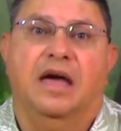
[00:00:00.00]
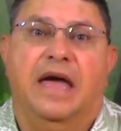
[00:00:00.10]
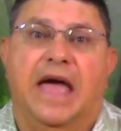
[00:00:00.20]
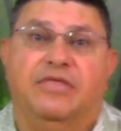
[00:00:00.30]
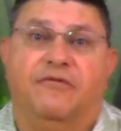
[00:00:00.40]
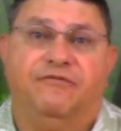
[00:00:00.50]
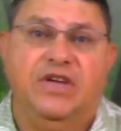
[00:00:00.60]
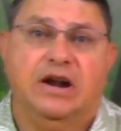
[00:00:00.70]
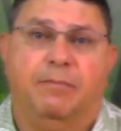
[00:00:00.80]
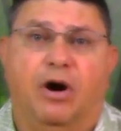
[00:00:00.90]
And the
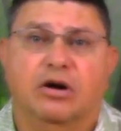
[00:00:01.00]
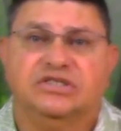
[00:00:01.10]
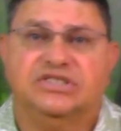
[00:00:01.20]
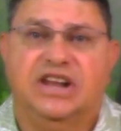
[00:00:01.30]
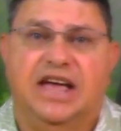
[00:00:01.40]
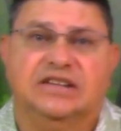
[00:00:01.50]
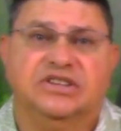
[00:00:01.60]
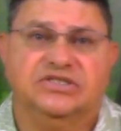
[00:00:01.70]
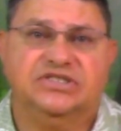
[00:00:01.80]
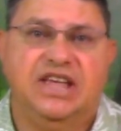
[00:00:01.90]
feet apart
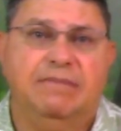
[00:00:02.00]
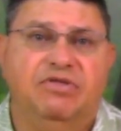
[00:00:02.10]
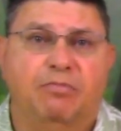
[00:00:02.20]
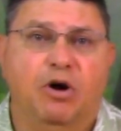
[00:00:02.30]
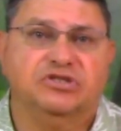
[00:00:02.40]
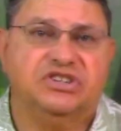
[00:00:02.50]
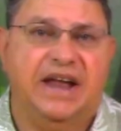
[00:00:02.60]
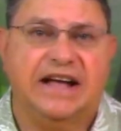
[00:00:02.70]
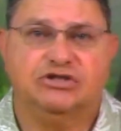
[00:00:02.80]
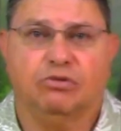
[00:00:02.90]
stance seemed most
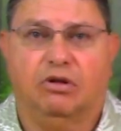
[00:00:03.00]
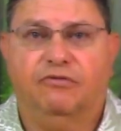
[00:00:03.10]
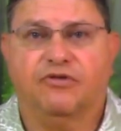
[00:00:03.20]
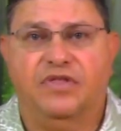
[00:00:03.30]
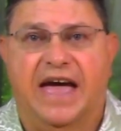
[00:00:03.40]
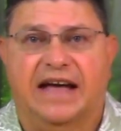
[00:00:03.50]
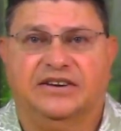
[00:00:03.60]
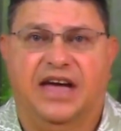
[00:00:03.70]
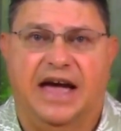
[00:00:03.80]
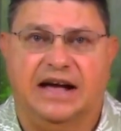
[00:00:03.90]
natural for that
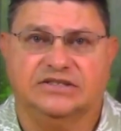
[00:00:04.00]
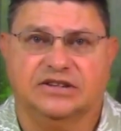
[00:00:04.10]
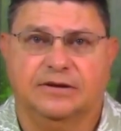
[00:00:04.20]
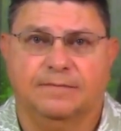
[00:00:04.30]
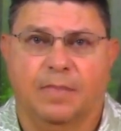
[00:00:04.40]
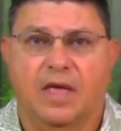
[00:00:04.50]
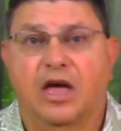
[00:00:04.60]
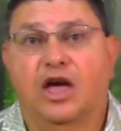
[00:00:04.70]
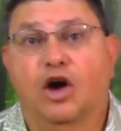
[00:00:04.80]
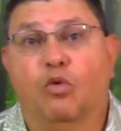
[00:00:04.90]
task.
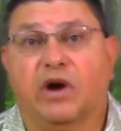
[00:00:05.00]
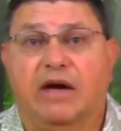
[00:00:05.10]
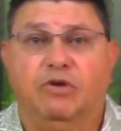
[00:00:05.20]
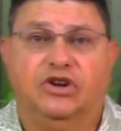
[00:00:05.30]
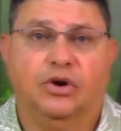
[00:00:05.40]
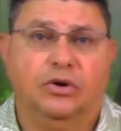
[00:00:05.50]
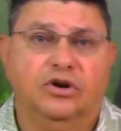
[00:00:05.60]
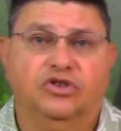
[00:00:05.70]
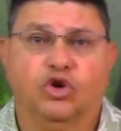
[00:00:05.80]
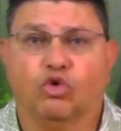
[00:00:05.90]
When I
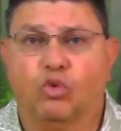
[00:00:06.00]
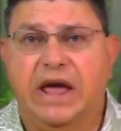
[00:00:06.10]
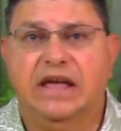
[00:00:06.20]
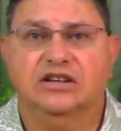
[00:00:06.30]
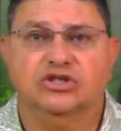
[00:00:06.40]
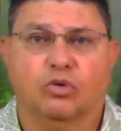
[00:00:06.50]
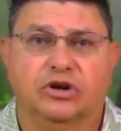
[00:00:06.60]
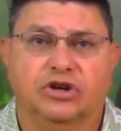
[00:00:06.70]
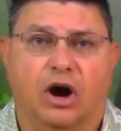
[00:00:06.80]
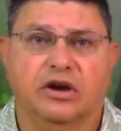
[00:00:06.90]
returned to range or
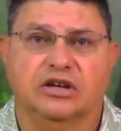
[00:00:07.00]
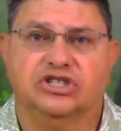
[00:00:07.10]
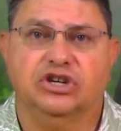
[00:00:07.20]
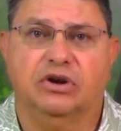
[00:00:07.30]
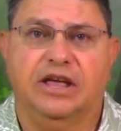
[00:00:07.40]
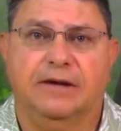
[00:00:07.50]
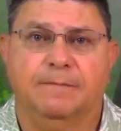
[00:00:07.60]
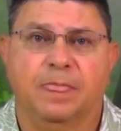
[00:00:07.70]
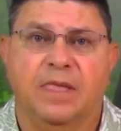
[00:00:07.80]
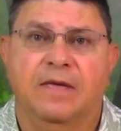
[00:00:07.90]
target shooting,
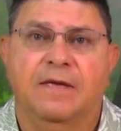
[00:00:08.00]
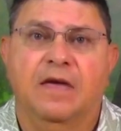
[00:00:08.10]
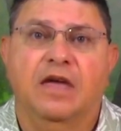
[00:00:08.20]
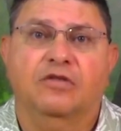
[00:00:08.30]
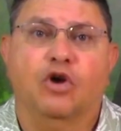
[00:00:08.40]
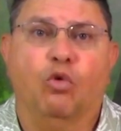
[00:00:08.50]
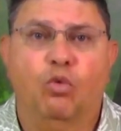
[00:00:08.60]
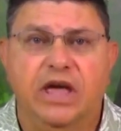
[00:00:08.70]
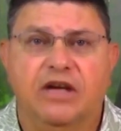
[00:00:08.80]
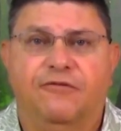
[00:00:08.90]
the
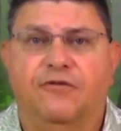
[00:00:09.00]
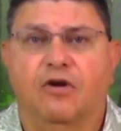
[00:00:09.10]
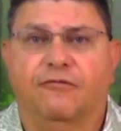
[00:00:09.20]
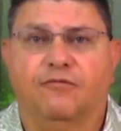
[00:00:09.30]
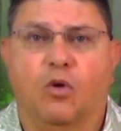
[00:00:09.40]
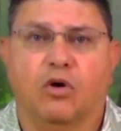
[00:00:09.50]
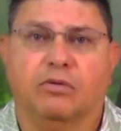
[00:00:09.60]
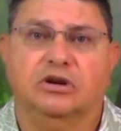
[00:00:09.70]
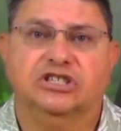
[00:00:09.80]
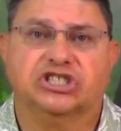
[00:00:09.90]
weak foot
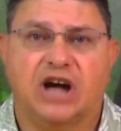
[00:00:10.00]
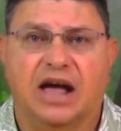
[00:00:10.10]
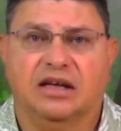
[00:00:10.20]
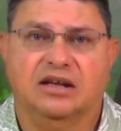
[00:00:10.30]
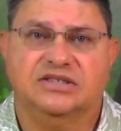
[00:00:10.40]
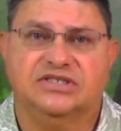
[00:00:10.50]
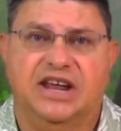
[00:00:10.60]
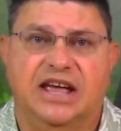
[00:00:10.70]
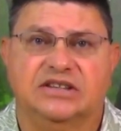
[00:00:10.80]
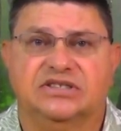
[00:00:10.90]
forward shotgun
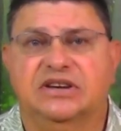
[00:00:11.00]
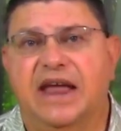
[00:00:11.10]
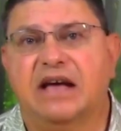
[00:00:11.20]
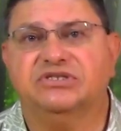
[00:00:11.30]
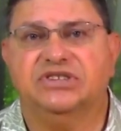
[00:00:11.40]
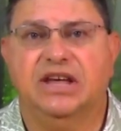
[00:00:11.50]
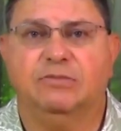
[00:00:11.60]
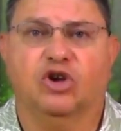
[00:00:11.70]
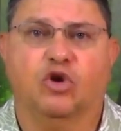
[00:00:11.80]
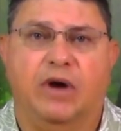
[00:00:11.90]
stance now
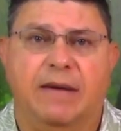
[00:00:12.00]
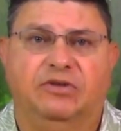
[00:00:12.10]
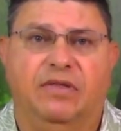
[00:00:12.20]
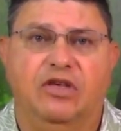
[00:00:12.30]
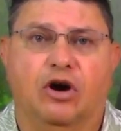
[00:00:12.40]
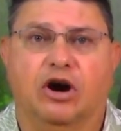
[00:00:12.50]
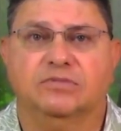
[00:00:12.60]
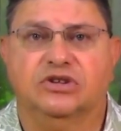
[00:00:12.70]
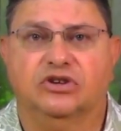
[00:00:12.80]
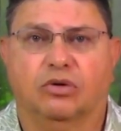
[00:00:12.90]
seemed cramped in the
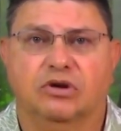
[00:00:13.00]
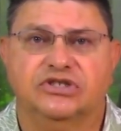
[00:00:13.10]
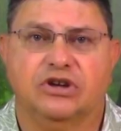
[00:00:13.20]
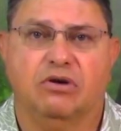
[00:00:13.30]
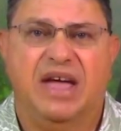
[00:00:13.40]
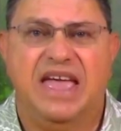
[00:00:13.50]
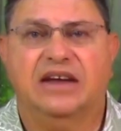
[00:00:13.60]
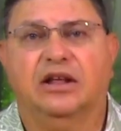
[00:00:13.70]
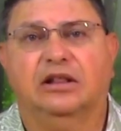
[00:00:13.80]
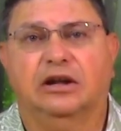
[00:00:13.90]
arms and torso
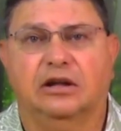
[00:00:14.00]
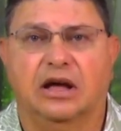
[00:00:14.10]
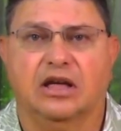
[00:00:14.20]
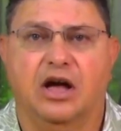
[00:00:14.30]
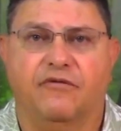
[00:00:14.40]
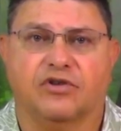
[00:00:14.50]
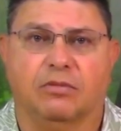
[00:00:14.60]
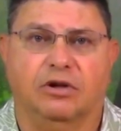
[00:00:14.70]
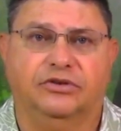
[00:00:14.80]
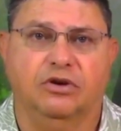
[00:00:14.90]
and a little
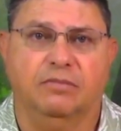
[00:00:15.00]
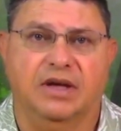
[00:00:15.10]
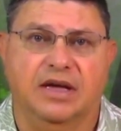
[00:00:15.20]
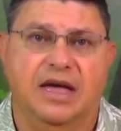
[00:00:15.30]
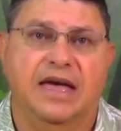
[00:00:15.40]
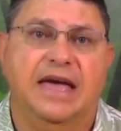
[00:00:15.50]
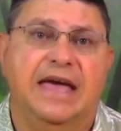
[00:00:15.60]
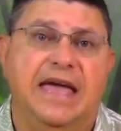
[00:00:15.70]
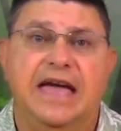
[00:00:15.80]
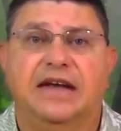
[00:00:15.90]
uncomfortable to me.
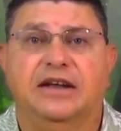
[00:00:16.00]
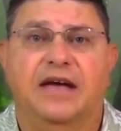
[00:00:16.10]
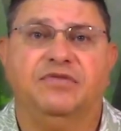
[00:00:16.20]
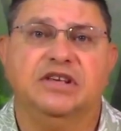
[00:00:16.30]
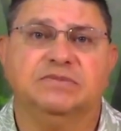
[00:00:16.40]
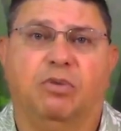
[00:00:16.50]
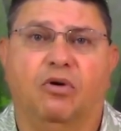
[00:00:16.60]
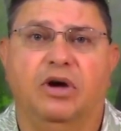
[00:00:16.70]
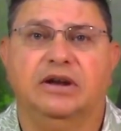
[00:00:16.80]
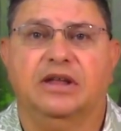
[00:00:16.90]
And at this
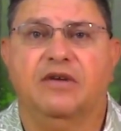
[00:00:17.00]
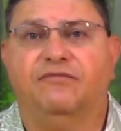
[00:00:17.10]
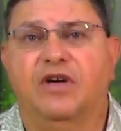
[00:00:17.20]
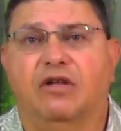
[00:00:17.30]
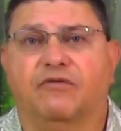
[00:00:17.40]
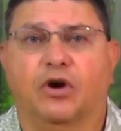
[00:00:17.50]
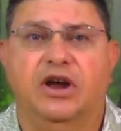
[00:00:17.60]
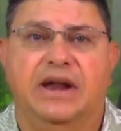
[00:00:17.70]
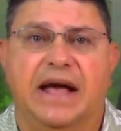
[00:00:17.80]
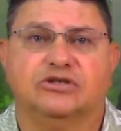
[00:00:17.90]
point, it felt
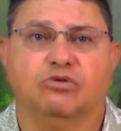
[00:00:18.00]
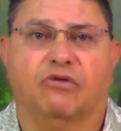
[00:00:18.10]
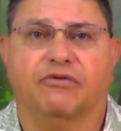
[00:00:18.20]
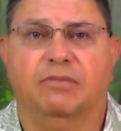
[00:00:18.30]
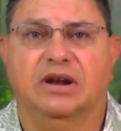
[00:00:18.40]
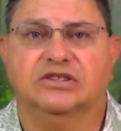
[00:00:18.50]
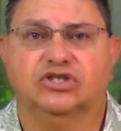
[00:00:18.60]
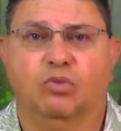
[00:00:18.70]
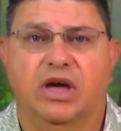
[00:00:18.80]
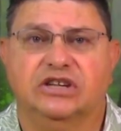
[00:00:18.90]
very natural for me to
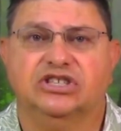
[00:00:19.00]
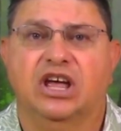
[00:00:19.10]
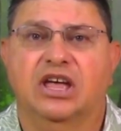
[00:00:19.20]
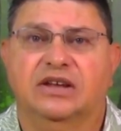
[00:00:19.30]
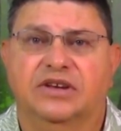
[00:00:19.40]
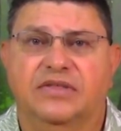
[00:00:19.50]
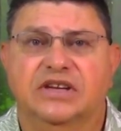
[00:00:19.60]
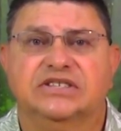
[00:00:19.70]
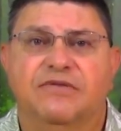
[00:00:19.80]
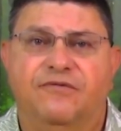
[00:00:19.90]
switch to
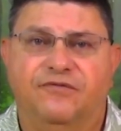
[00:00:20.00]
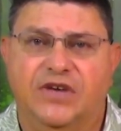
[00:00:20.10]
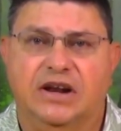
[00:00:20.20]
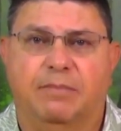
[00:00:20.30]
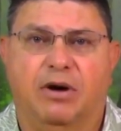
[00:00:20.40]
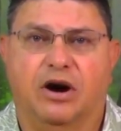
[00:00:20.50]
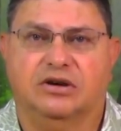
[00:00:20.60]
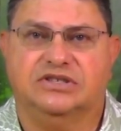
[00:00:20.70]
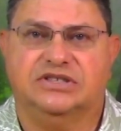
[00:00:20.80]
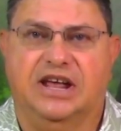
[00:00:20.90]
this feet
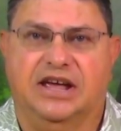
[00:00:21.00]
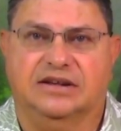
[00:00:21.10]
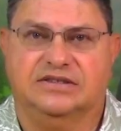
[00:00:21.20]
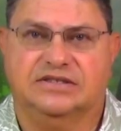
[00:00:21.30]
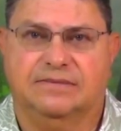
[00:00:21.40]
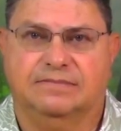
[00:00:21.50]
apart stance.